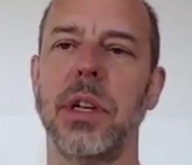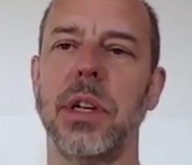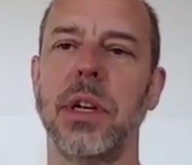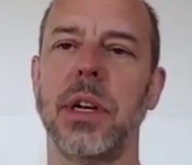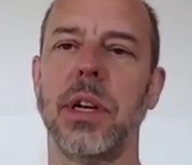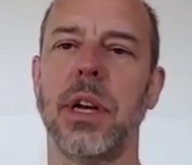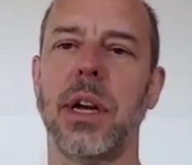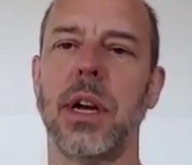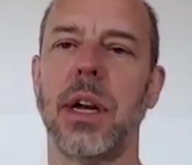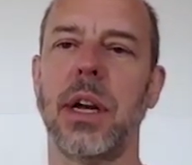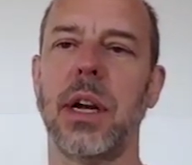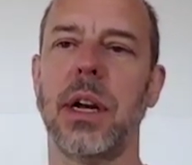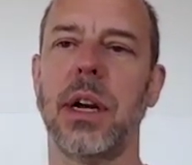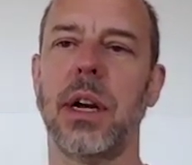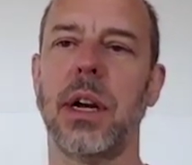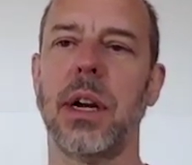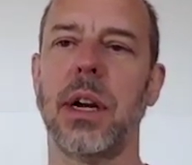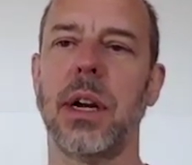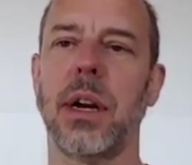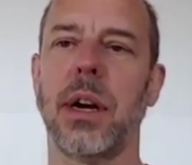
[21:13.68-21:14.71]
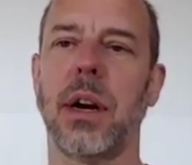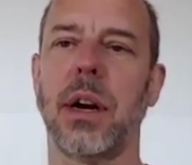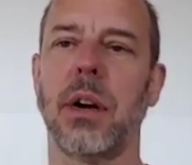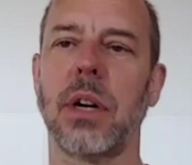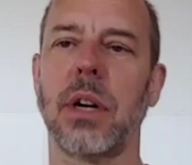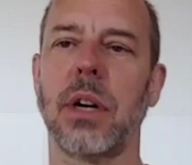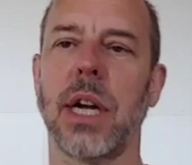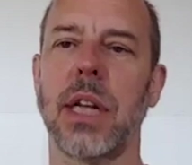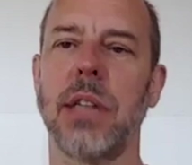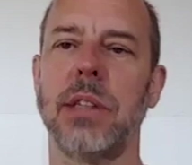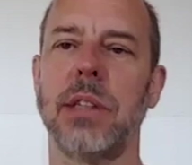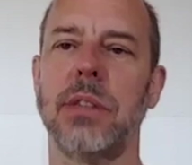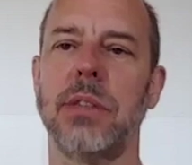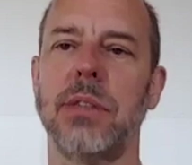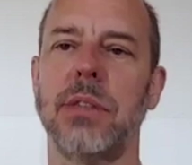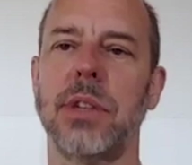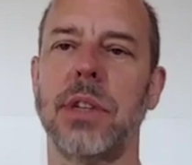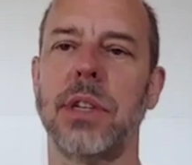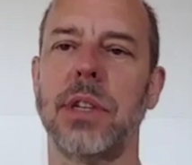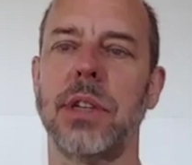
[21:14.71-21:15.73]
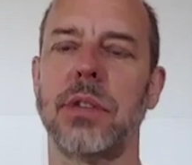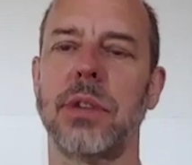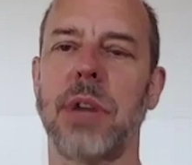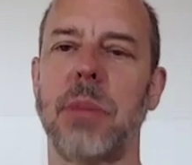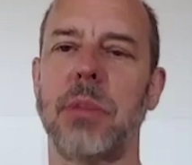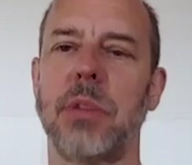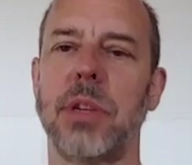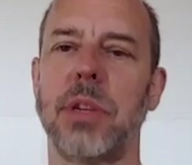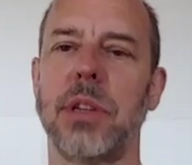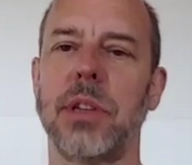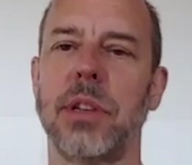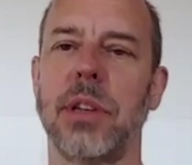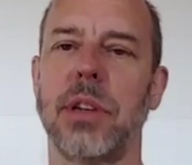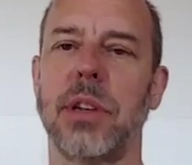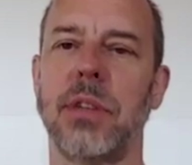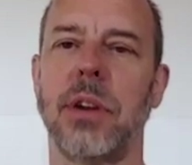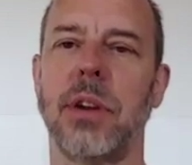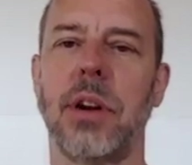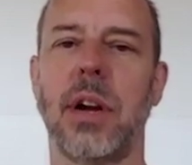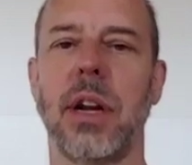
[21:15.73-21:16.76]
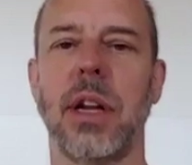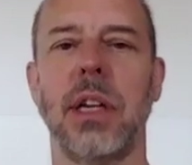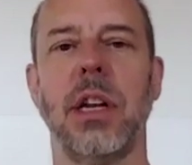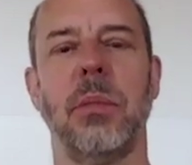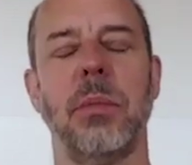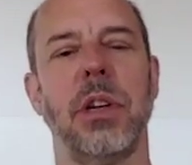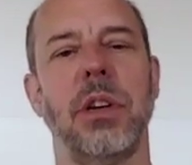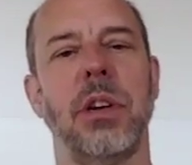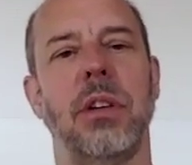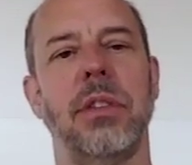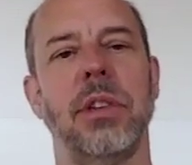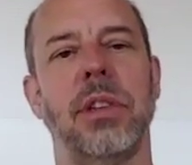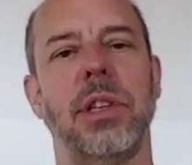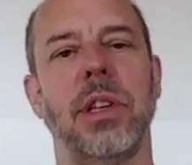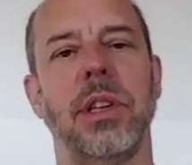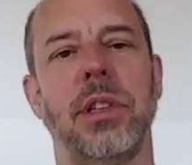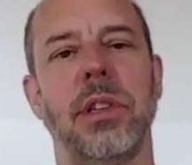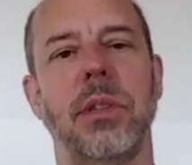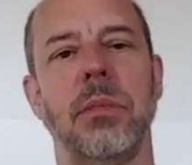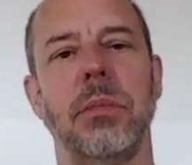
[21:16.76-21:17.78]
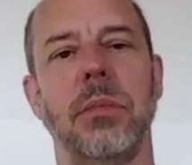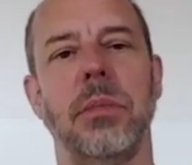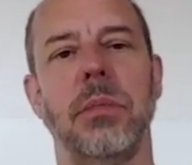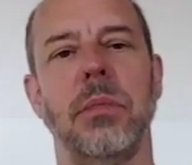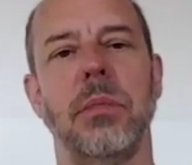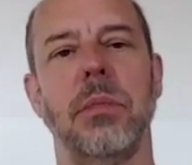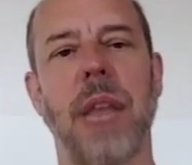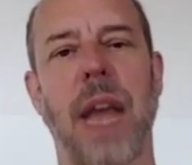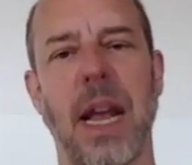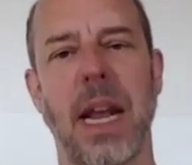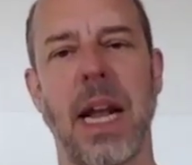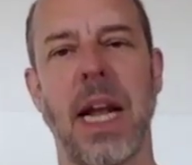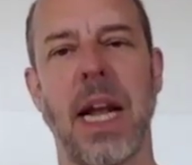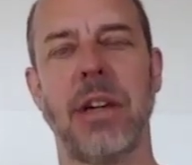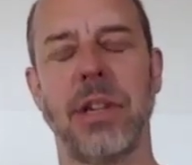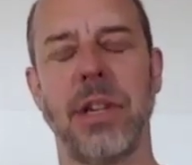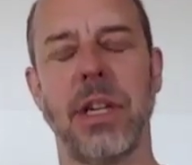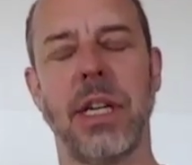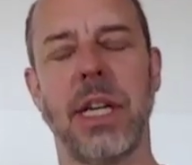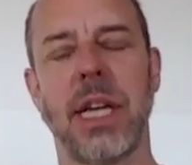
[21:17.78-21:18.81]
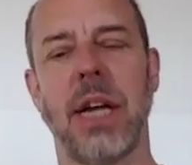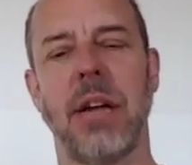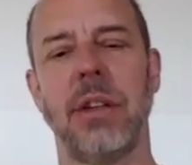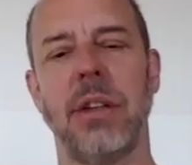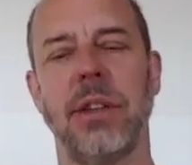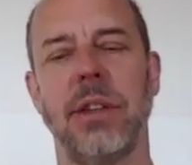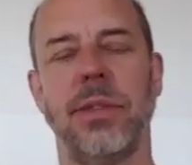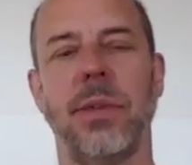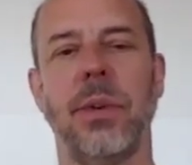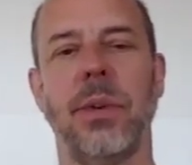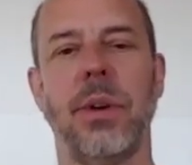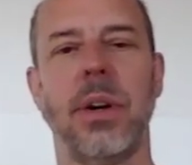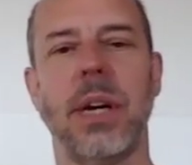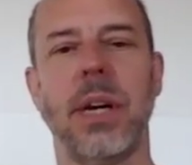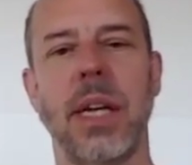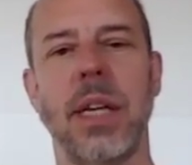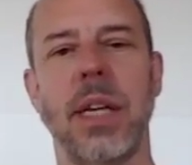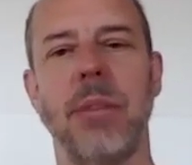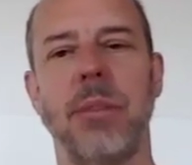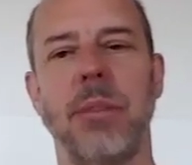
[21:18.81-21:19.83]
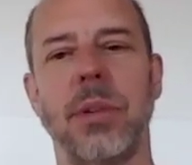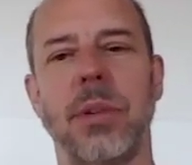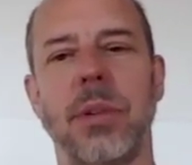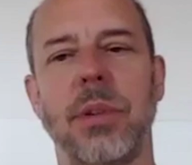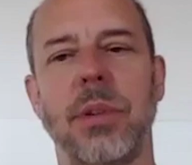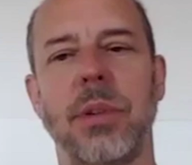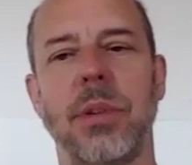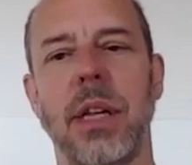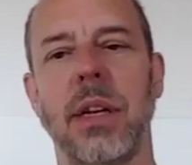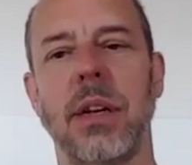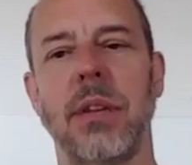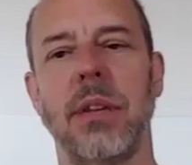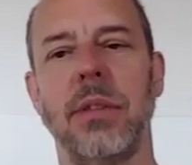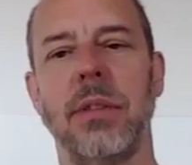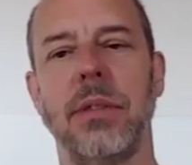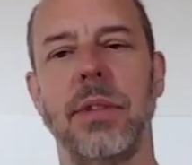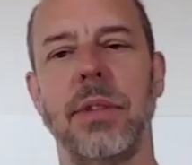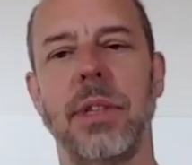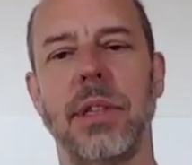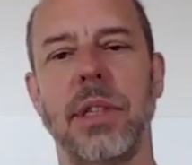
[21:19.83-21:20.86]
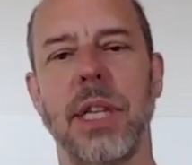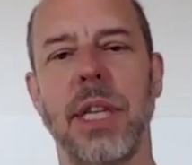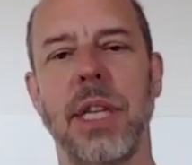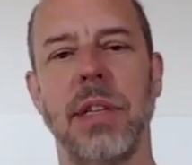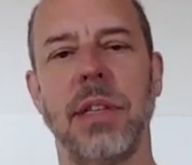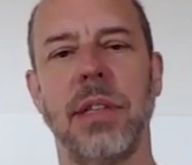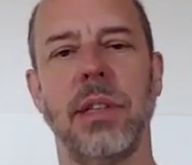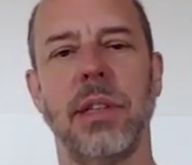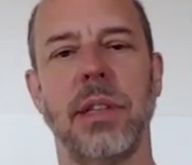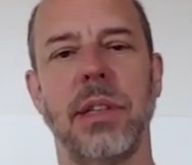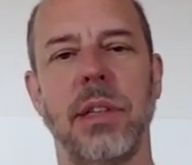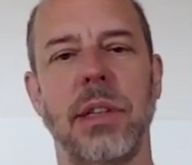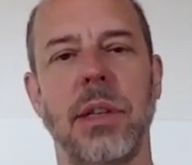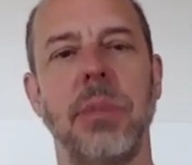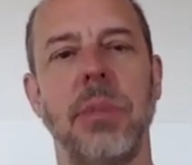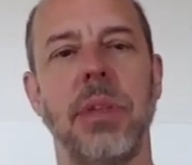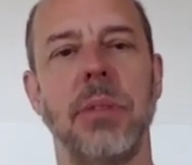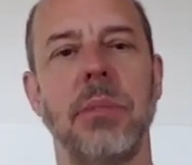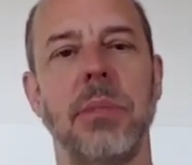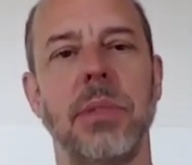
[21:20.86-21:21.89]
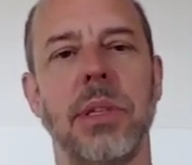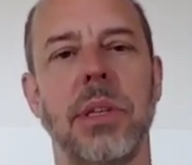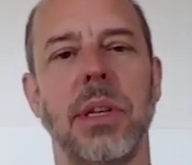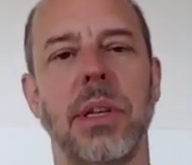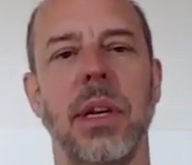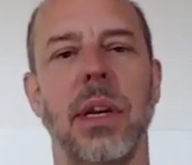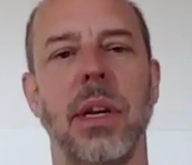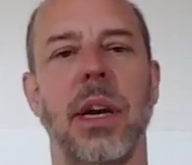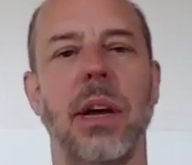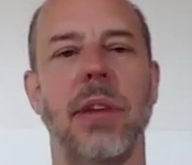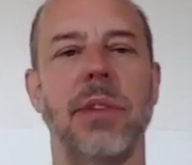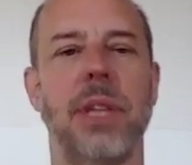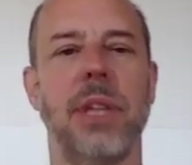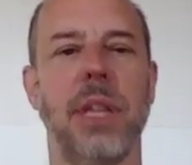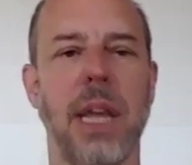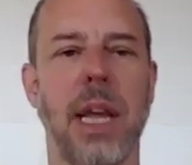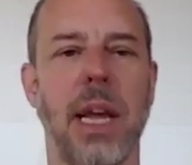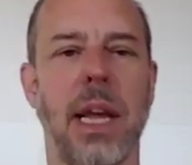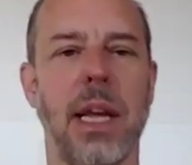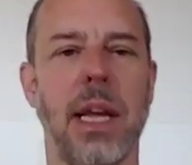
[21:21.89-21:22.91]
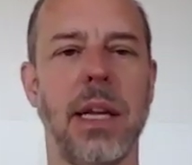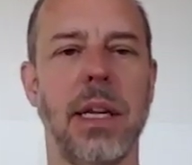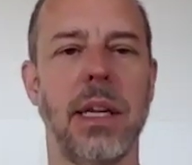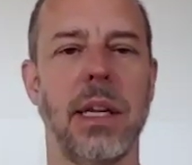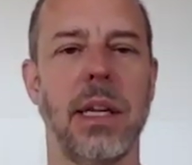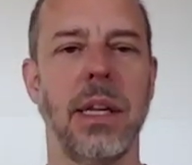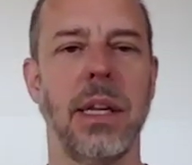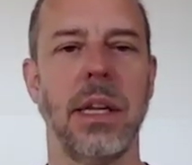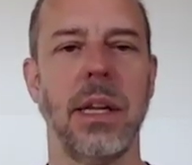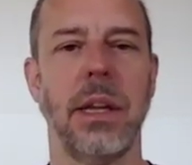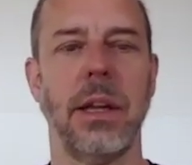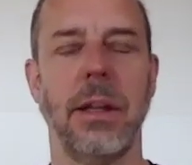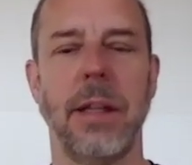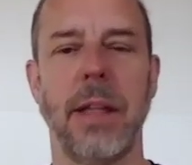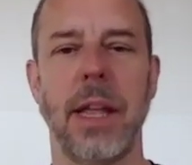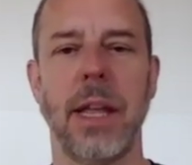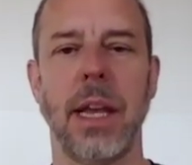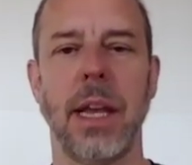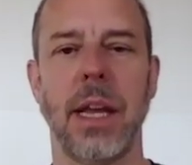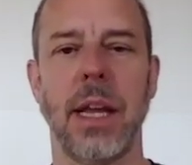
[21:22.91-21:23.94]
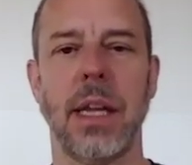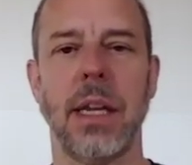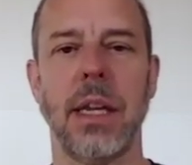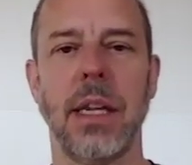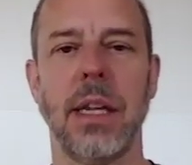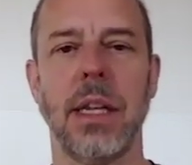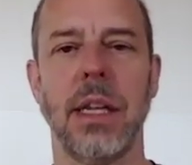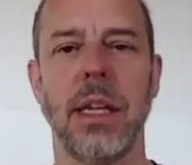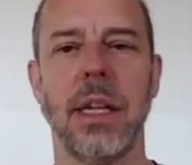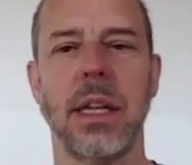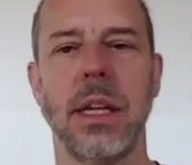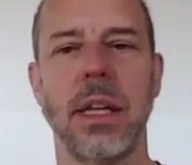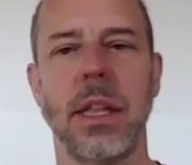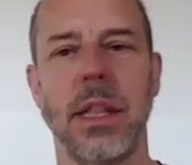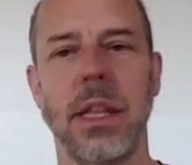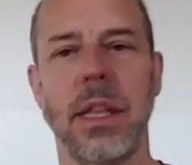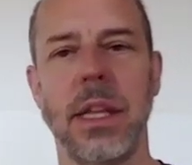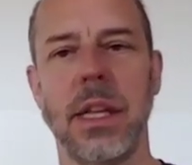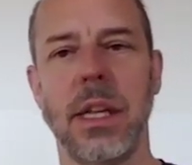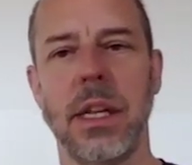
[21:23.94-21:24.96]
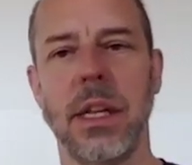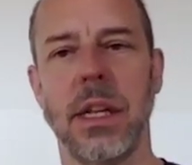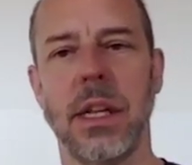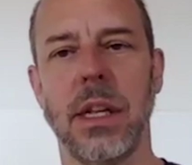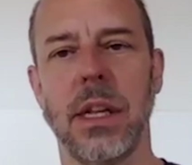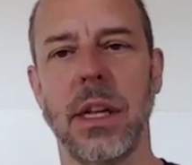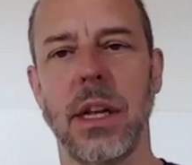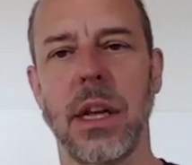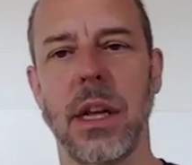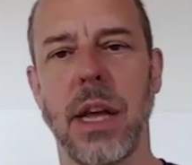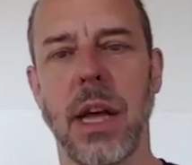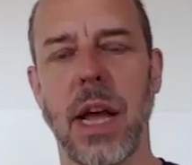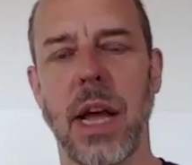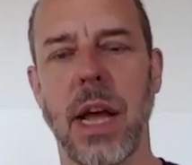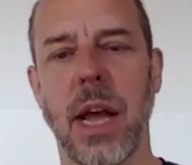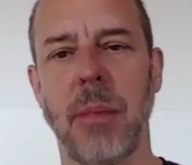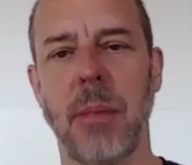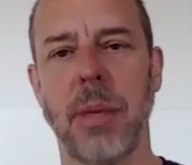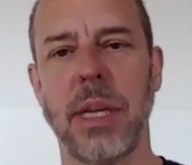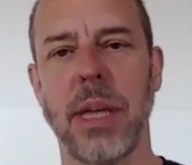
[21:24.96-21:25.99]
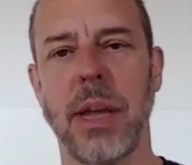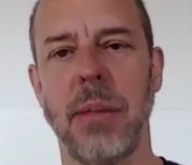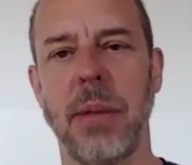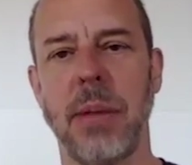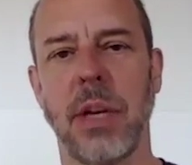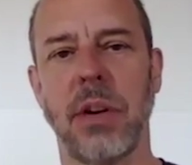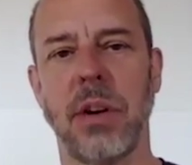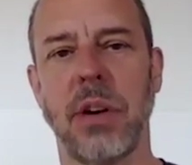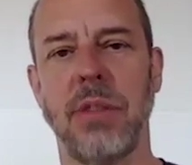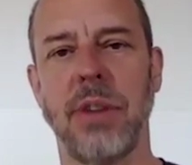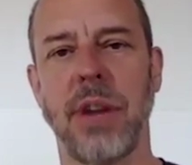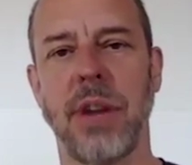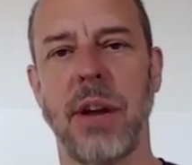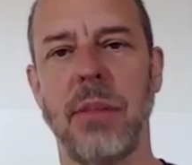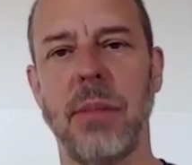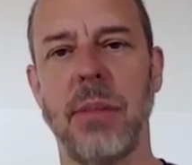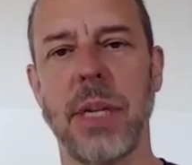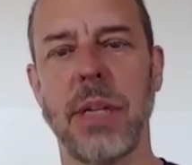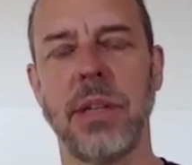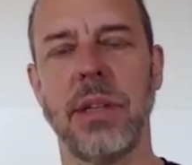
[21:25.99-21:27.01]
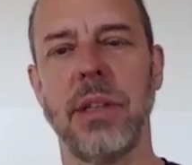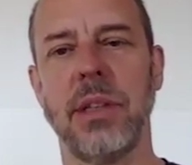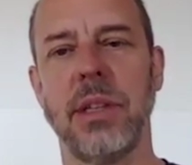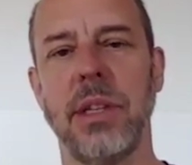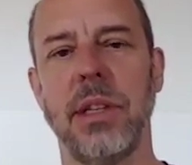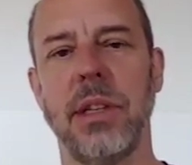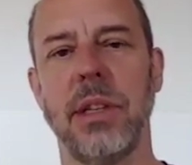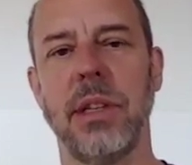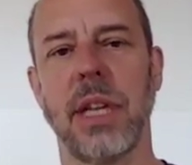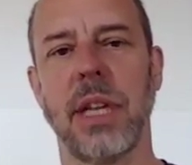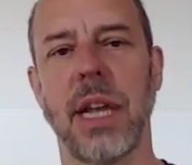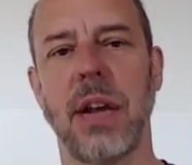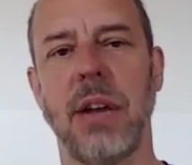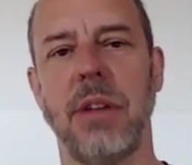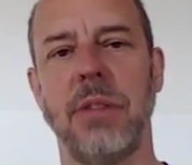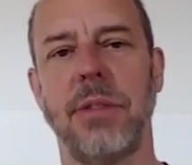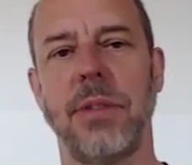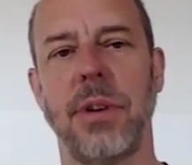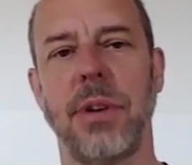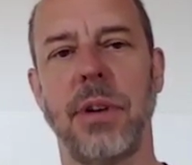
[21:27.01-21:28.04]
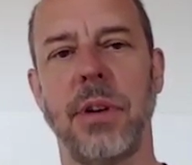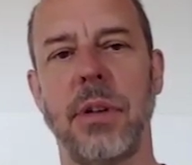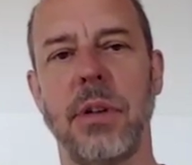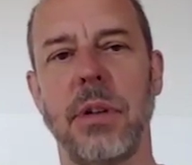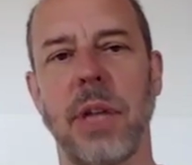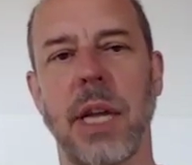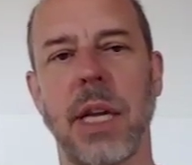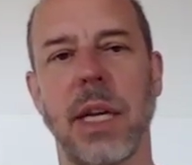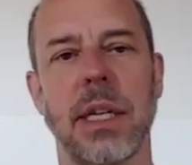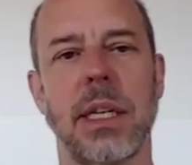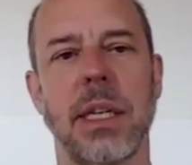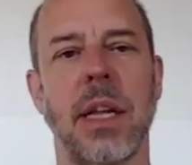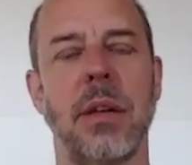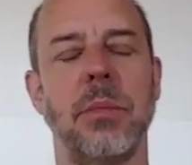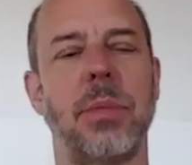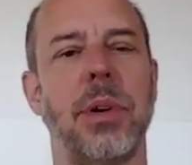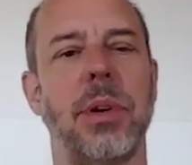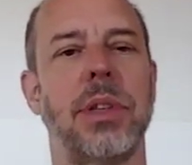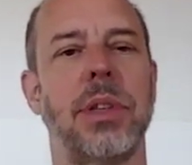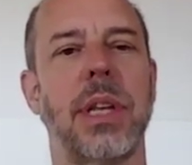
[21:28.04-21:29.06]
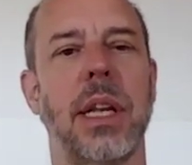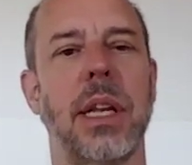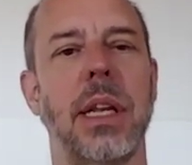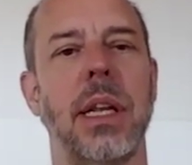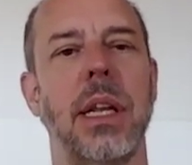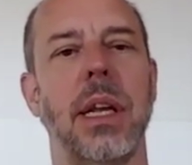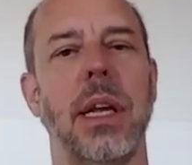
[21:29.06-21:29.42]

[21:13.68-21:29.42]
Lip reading: all kinds of disruptions of our autonomic nervous system. That actually accounts for 90% of diseases and symptoms of today. And the epidemic or environmental diseases account for like 10%.